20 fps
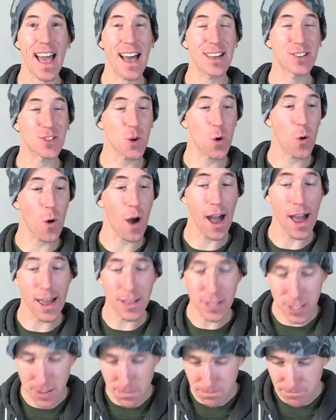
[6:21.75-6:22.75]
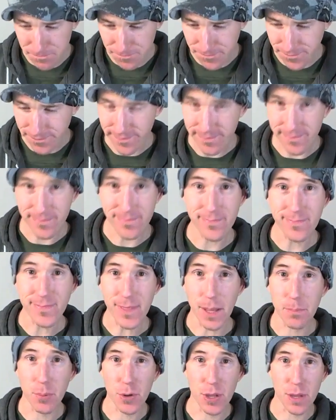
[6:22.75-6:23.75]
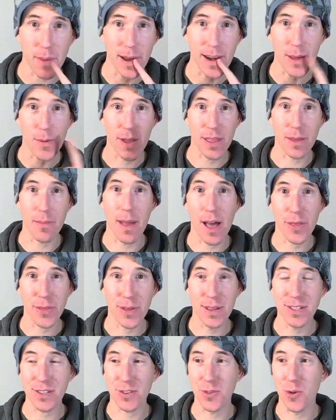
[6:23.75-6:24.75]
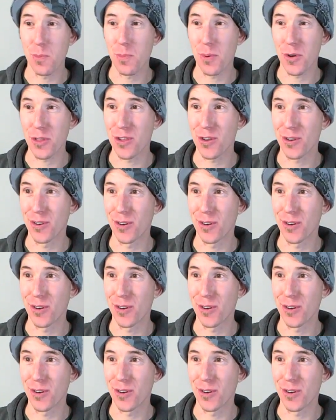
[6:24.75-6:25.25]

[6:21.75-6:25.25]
As always, put your money where your mouth is, or put